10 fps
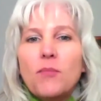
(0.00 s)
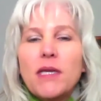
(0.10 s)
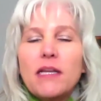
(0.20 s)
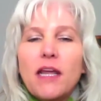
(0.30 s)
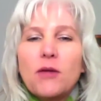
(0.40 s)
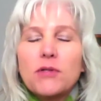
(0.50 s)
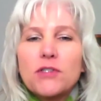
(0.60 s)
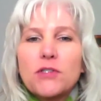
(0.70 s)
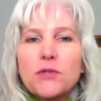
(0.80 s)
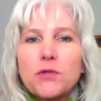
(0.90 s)
being able
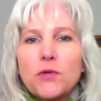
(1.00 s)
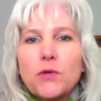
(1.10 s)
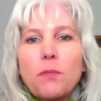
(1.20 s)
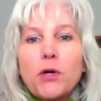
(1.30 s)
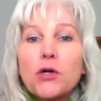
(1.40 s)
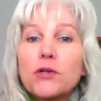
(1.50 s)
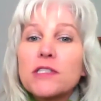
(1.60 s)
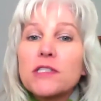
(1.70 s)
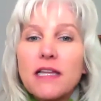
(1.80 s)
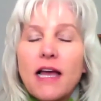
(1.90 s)
to
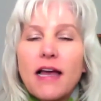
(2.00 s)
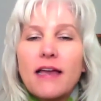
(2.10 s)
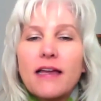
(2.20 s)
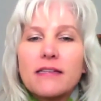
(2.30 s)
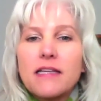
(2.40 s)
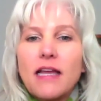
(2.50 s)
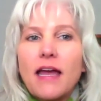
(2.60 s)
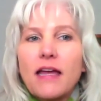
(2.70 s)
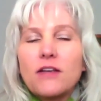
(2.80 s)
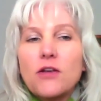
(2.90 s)
personalize
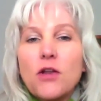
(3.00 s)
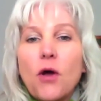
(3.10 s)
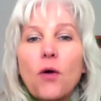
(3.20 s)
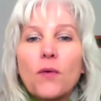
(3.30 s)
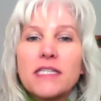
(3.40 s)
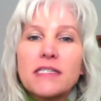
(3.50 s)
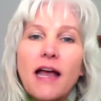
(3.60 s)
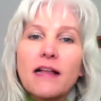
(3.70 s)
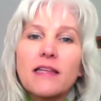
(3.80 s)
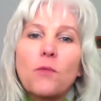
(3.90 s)
and know
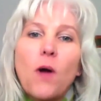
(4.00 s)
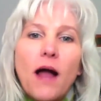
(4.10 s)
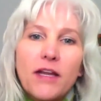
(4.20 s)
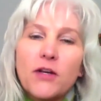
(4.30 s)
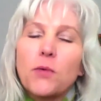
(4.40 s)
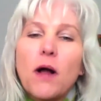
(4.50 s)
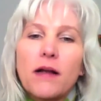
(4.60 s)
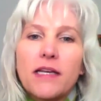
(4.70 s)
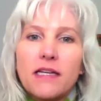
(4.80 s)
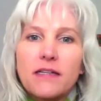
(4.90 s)
exactly why you're
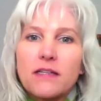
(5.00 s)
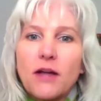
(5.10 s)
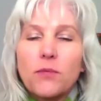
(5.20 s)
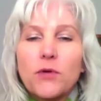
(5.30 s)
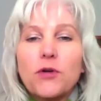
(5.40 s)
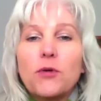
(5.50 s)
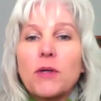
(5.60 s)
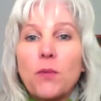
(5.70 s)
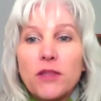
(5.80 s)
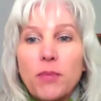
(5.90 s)
walking into that room
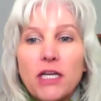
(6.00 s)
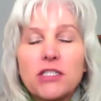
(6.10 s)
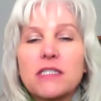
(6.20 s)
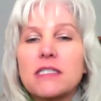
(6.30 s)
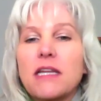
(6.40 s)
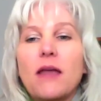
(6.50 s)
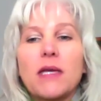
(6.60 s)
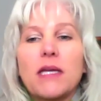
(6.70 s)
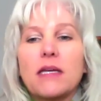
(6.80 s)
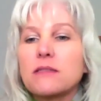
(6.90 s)
and what the patient's
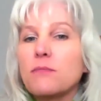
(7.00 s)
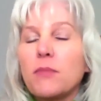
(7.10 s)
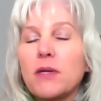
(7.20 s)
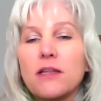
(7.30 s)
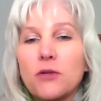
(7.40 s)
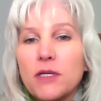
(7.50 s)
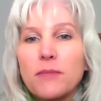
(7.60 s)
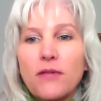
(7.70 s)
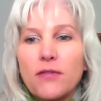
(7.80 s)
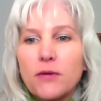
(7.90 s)
name is, maybe a little bit
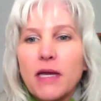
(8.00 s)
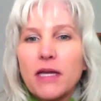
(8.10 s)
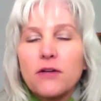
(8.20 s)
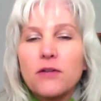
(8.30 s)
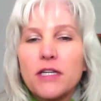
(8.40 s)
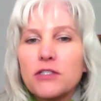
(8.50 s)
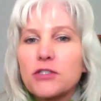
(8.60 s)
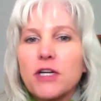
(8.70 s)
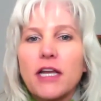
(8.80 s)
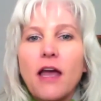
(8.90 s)
about their medical
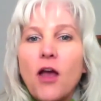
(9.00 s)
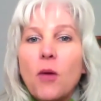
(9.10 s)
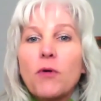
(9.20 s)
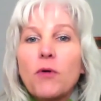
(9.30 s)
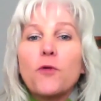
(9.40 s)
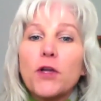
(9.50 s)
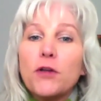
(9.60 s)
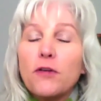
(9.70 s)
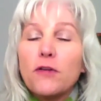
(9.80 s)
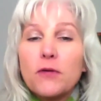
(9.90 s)
history before
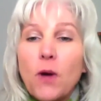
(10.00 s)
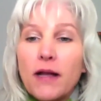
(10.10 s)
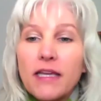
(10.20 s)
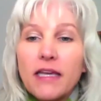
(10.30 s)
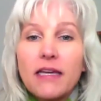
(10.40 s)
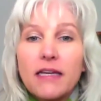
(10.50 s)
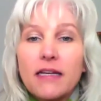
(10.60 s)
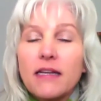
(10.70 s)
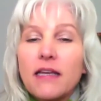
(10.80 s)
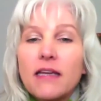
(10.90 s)
you even walk
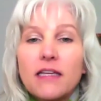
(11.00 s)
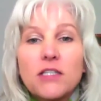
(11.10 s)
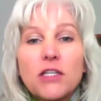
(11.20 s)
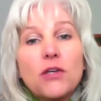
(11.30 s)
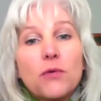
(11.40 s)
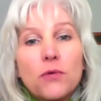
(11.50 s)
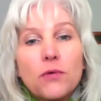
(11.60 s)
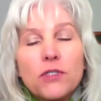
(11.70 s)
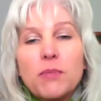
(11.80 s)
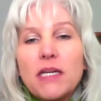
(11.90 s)
in is
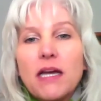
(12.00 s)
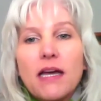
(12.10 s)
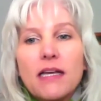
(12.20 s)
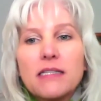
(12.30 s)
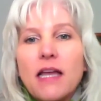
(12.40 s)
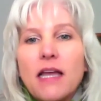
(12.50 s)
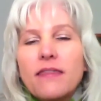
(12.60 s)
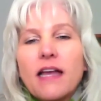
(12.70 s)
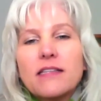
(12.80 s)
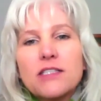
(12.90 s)
huge, because
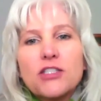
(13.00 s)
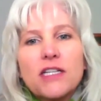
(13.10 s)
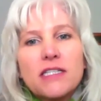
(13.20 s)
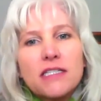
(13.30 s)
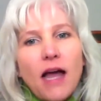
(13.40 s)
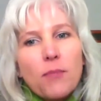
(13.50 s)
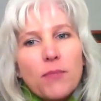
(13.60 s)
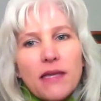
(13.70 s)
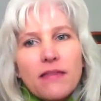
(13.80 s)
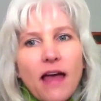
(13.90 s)
that's just
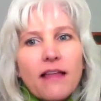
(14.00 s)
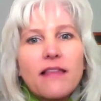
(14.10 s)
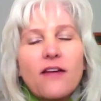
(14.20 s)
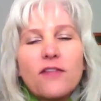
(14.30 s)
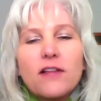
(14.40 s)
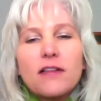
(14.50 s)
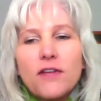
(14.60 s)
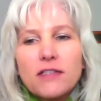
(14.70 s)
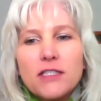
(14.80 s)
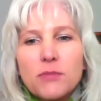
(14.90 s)
upping that level
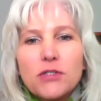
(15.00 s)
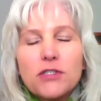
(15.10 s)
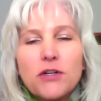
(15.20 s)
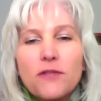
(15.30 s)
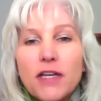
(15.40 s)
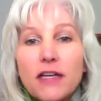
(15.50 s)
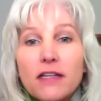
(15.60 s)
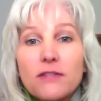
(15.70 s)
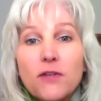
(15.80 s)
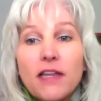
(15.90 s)
of customer
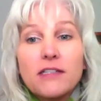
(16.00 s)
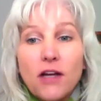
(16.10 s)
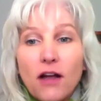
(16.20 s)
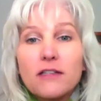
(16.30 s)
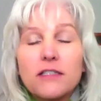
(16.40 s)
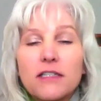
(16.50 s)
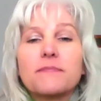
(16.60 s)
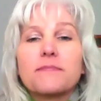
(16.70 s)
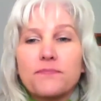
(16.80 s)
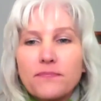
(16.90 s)
service for that doctor.